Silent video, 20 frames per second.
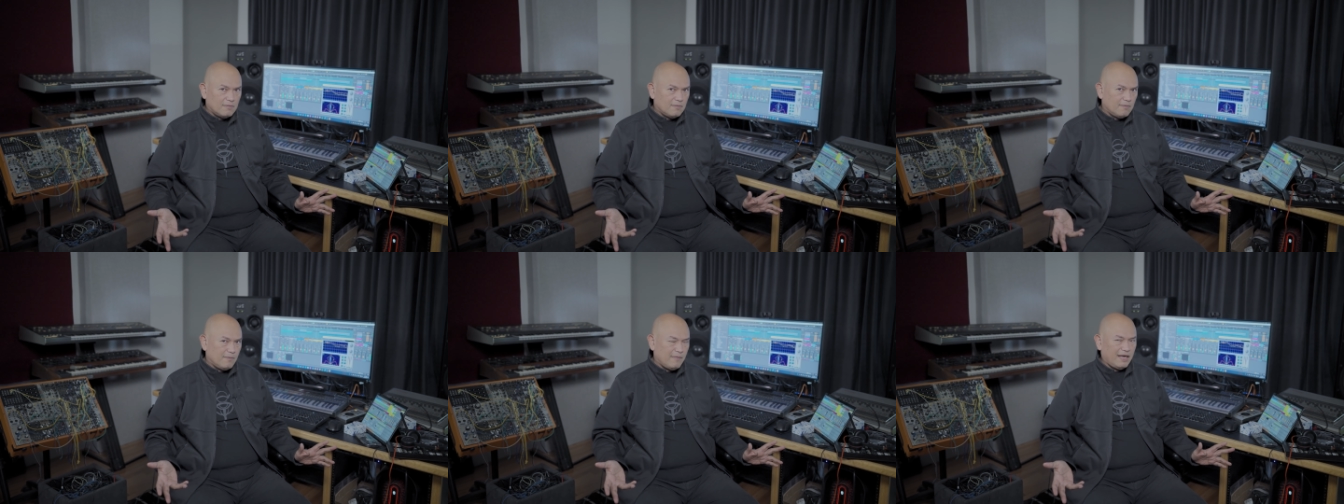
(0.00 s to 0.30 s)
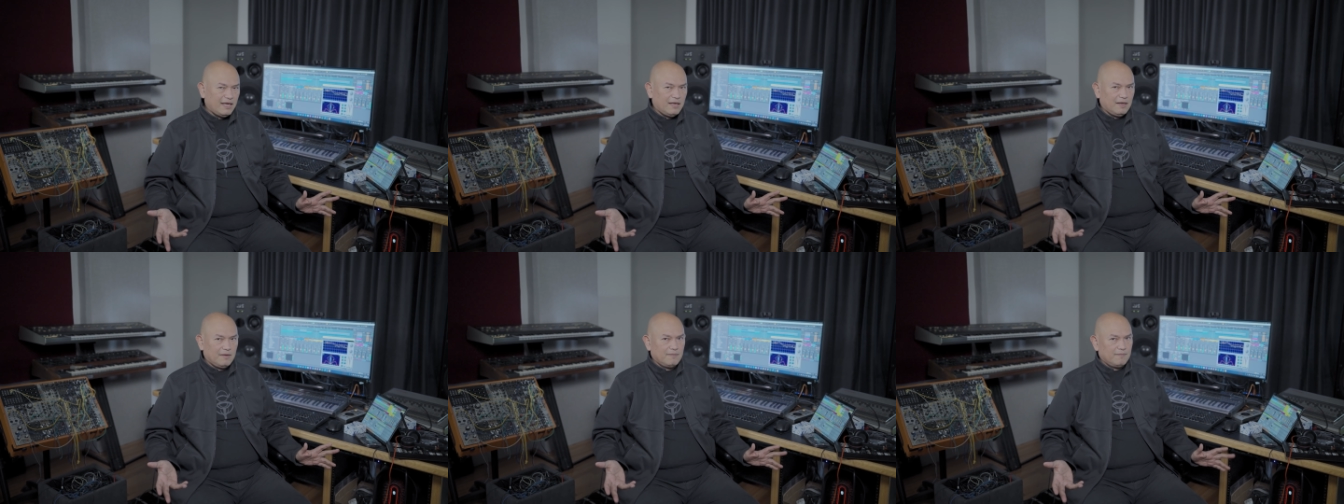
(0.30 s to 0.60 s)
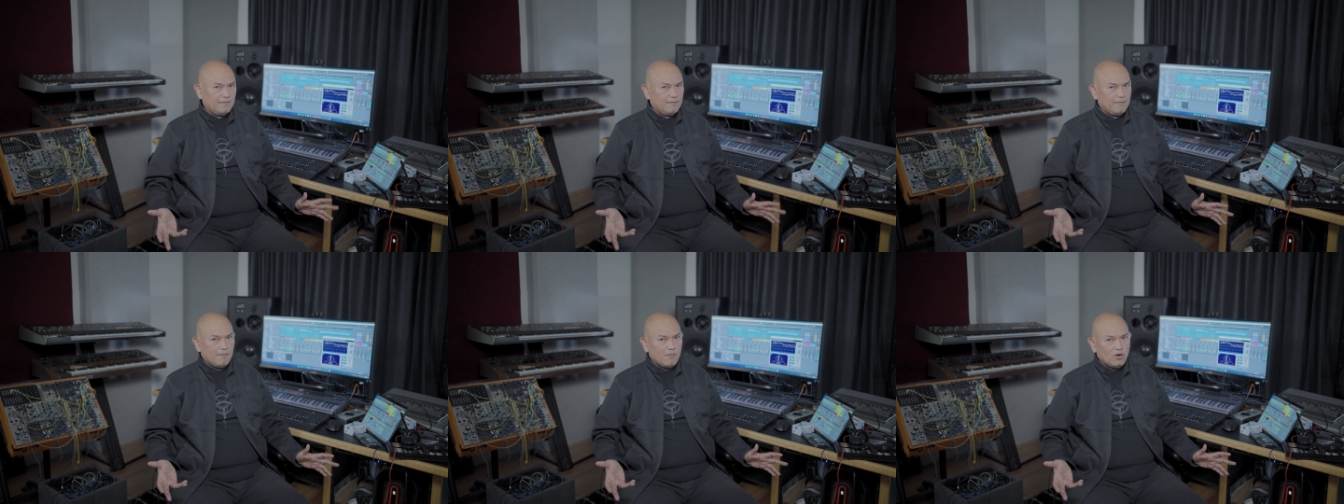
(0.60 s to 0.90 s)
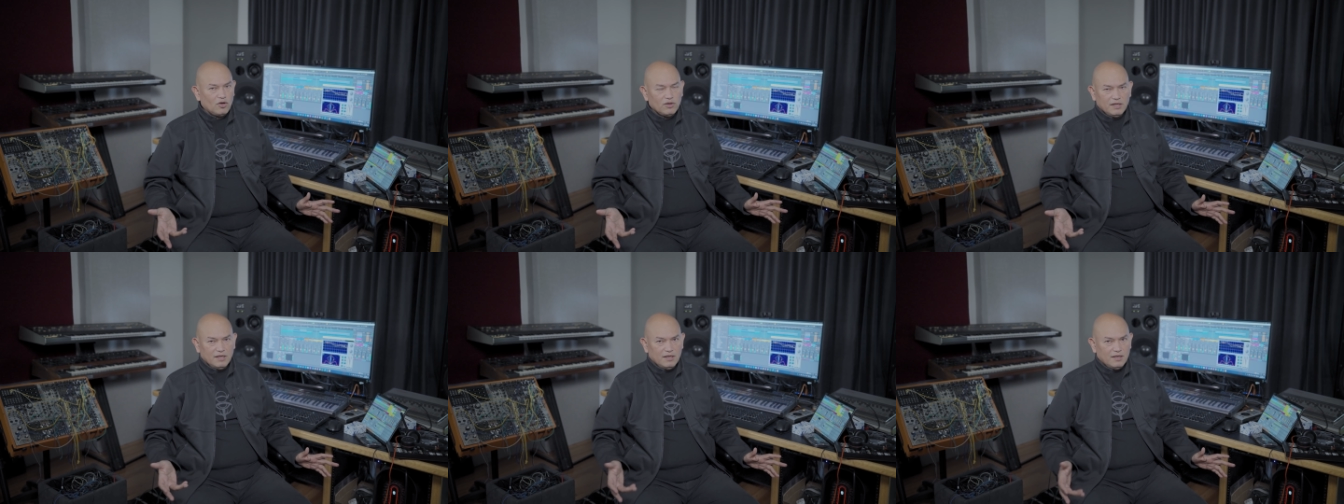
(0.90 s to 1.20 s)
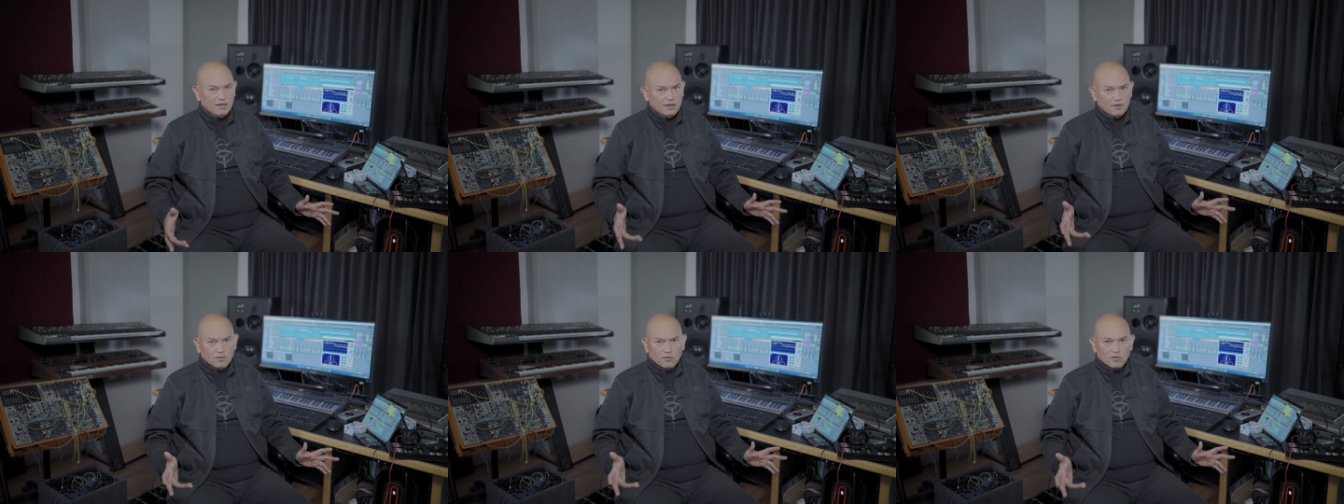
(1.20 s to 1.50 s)
make
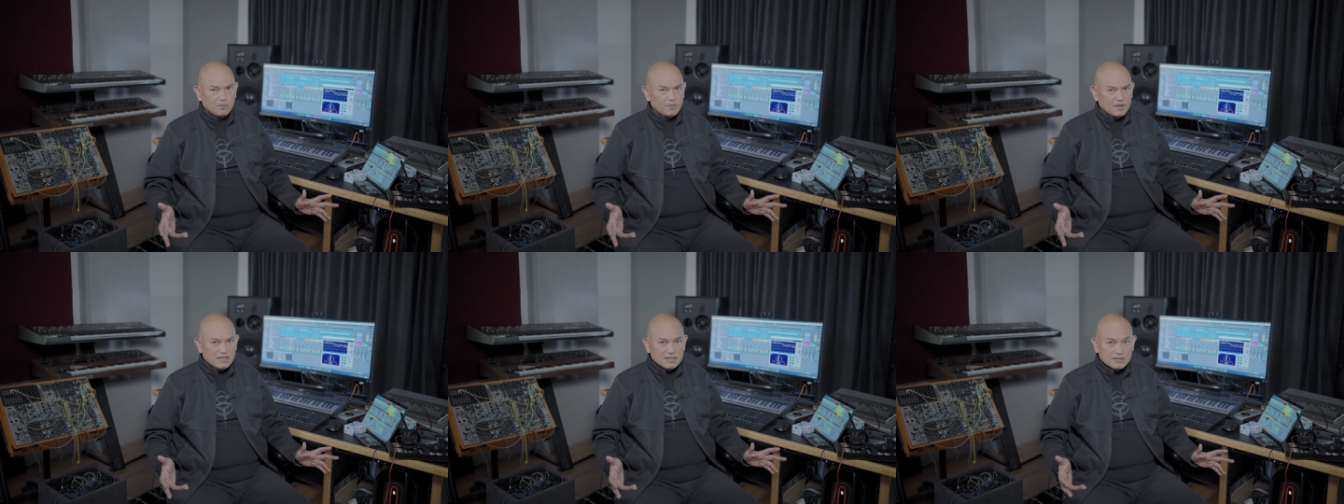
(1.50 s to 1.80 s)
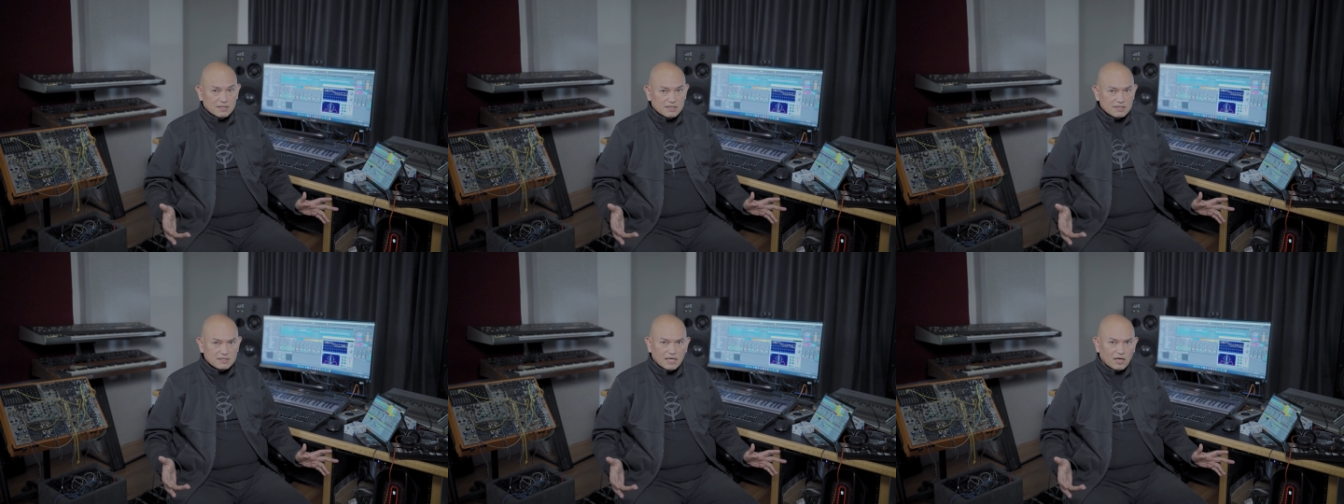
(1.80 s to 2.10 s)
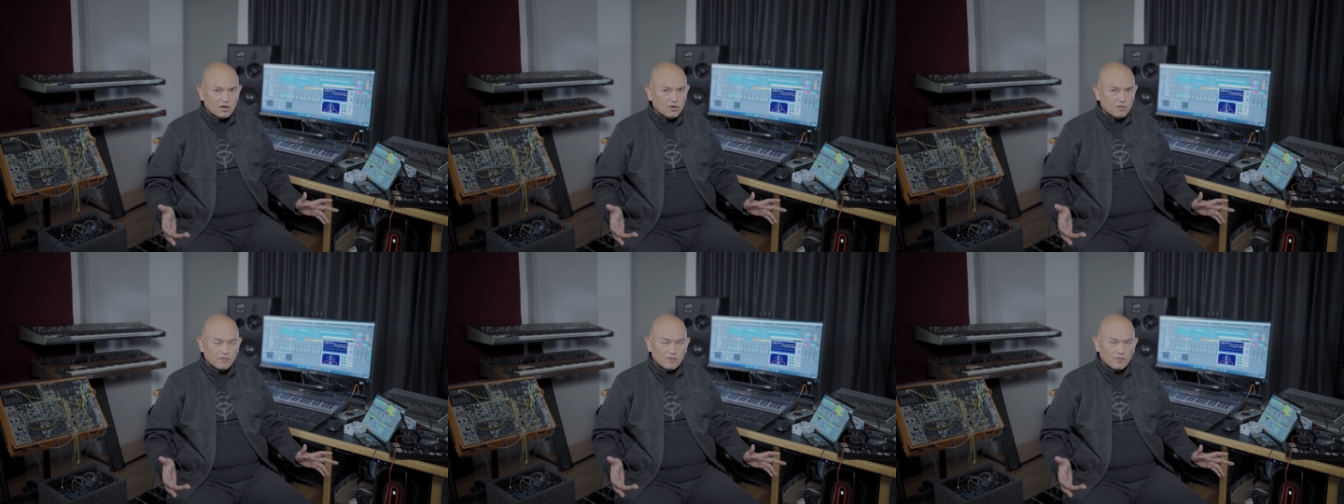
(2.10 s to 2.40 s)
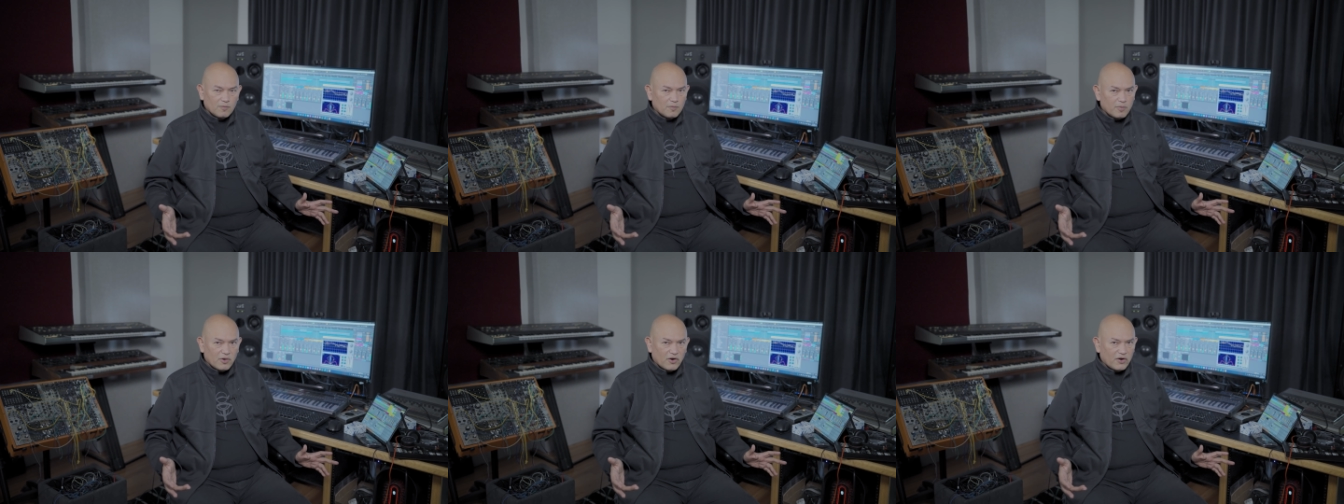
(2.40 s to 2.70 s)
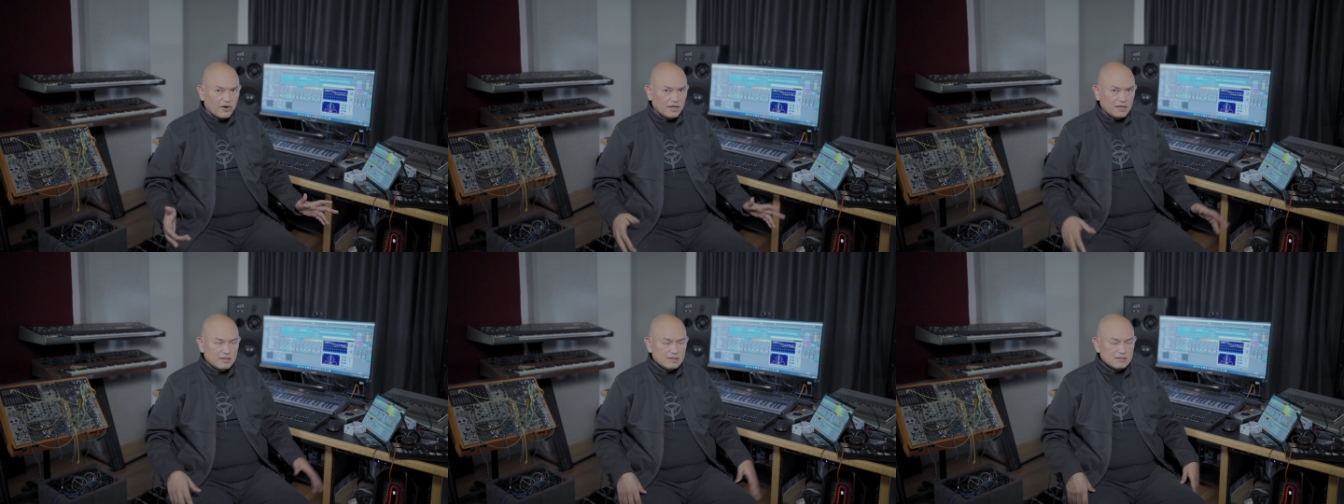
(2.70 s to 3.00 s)
money or business out of
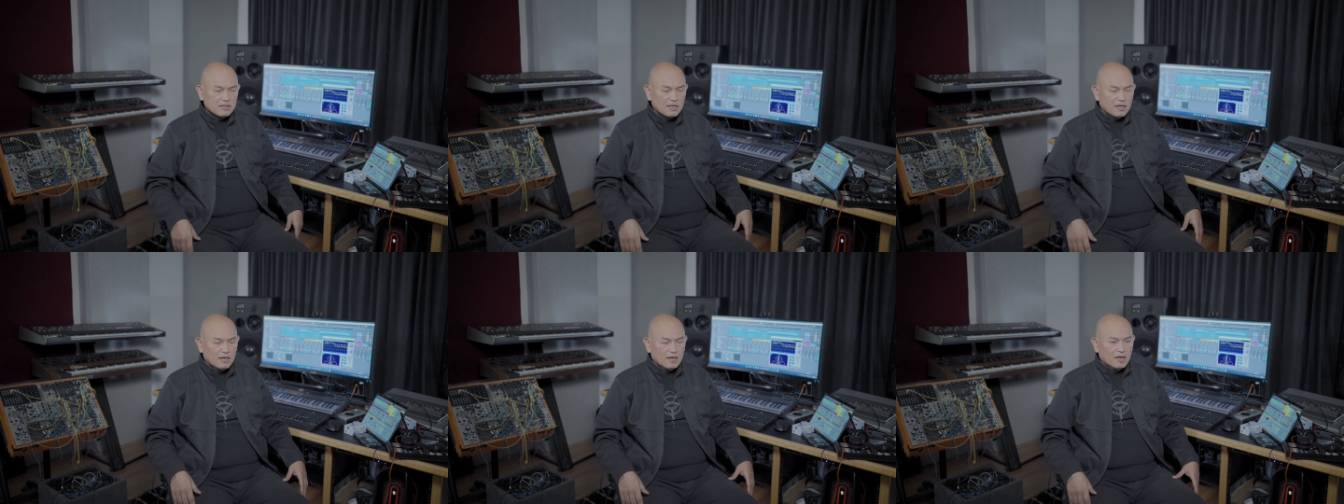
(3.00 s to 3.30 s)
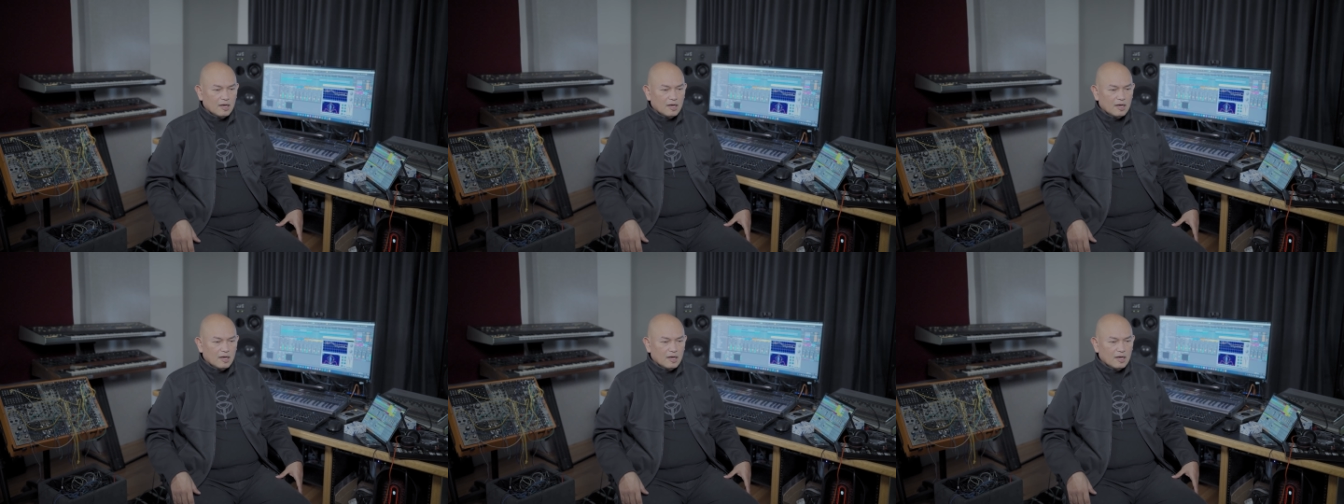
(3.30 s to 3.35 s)
parties